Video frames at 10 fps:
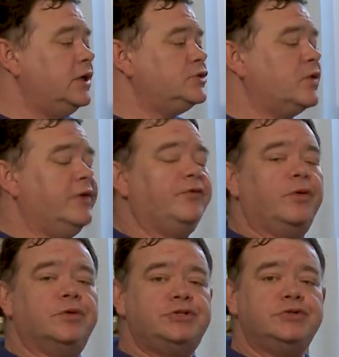
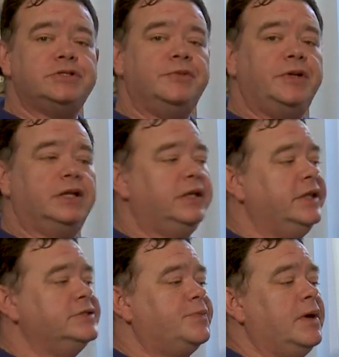Trifocals using the middle
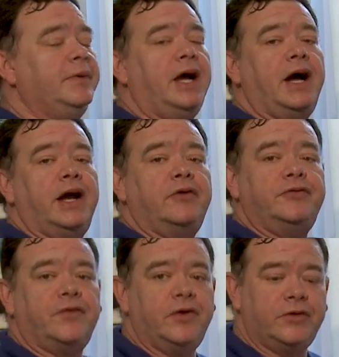lens, probably higher
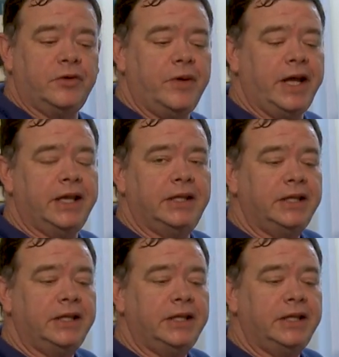and farther away.